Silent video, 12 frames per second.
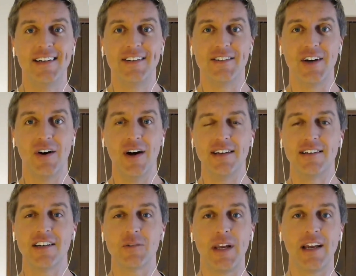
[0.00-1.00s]
So
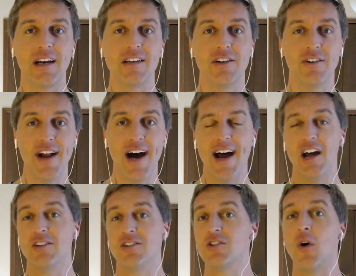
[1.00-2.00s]
just because you're not
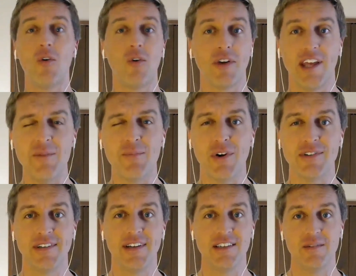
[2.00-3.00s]
a total kid
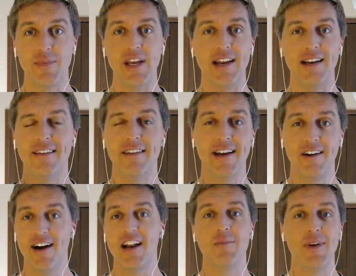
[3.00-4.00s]
person doesn't mean that you're
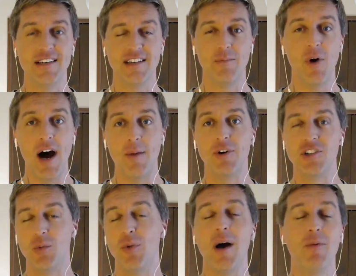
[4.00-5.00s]
not an amazing mom,
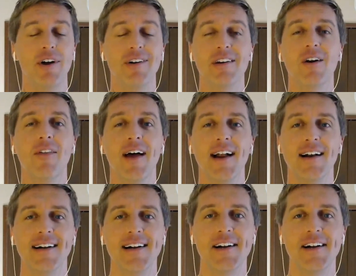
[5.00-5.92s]
which you probably already know that.